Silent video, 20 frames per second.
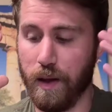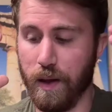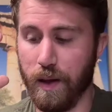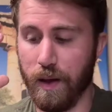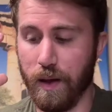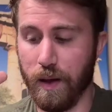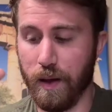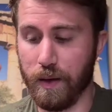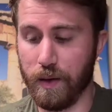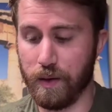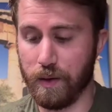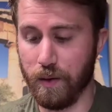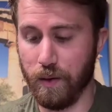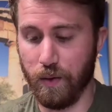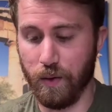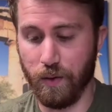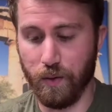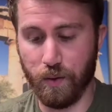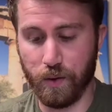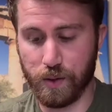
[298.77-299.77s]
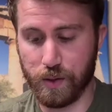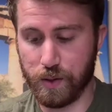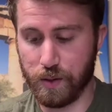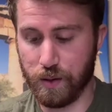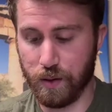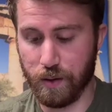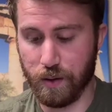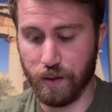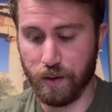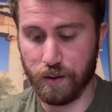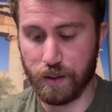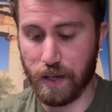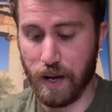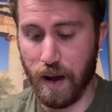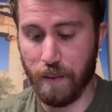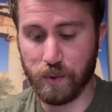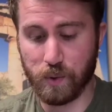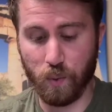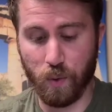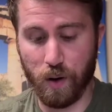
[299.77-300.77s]
And there's
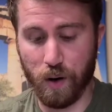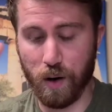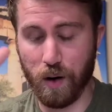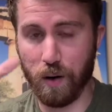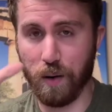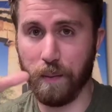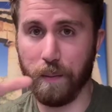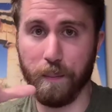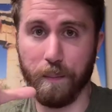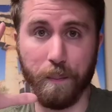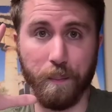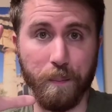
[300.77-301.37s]
times where